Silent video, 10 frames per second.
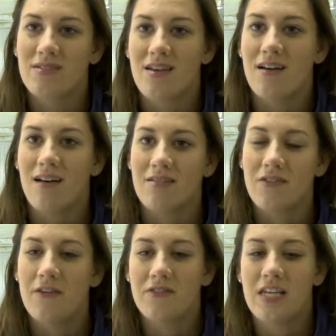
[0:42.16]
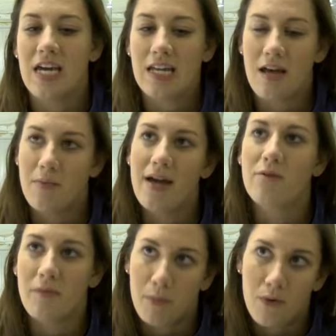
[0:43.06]
until I was fifteen. I played
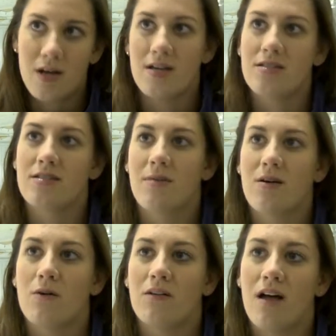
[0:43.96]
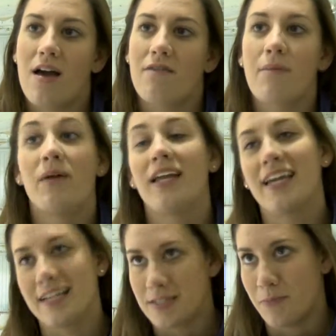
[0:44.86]
with boys my whole life. I played
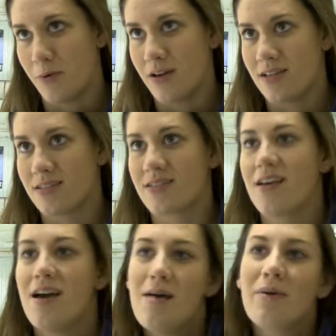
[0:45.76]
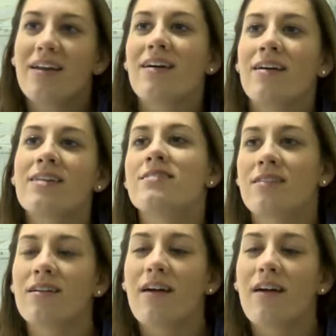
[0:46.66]
against boys. I played against a girl